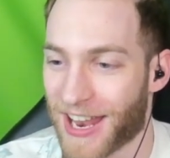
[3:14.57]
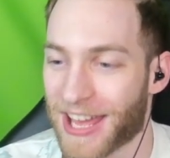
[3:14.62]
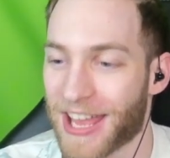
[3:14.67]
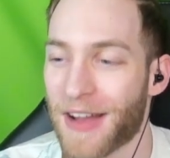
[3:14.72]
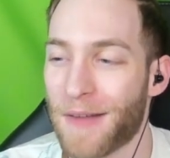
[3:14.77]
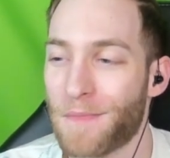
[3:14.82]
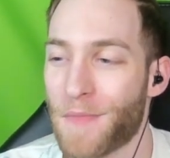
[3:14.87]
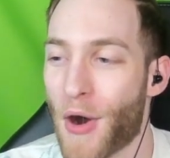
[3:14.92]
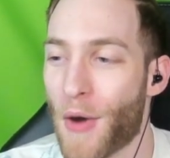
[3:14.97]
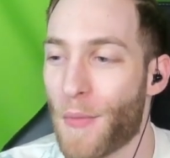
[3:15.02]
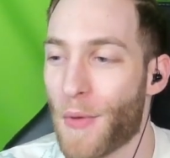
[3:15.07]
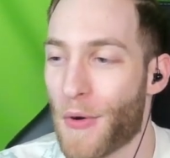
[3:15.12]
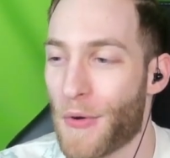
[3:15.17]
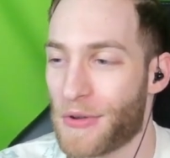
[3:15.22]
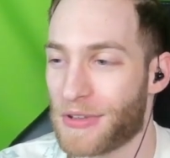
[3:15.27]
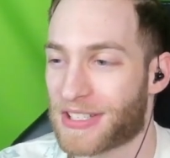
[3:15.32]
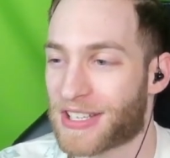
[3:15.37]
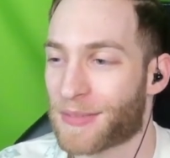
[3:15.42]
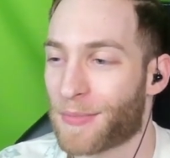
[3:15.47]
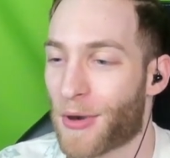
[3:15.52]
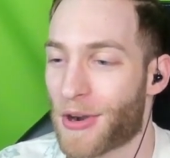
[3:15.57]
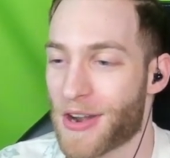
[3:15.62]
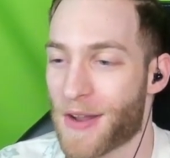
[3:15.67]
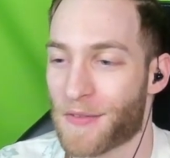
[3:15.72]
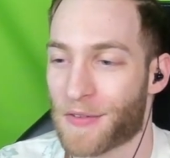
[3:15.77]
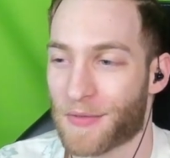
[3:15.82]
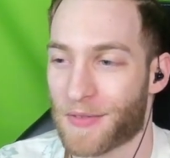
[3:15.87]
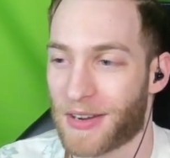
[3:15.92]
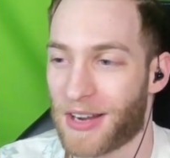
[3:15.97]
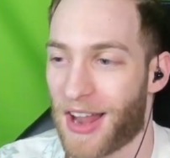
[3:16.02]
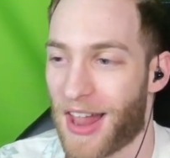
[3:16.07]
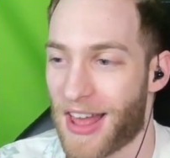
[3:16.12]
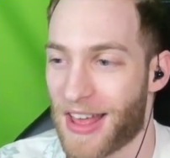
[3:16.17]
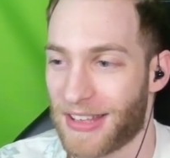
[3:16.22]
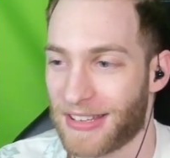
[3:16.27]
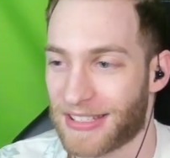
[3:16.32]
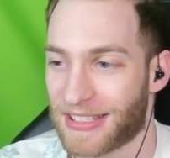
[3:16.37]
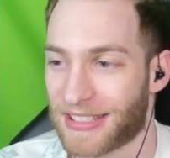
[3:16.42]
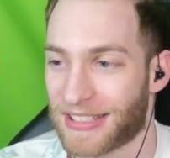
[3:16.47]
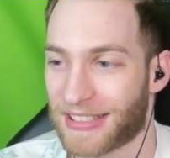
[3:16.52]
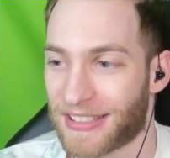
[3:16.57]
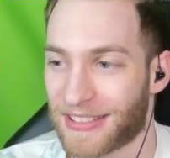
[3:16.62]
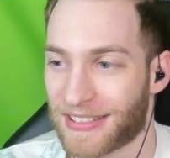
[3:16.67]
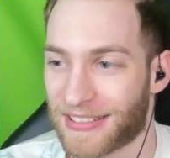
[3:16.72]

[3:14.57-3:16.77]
like how Momo is smart enough to realize.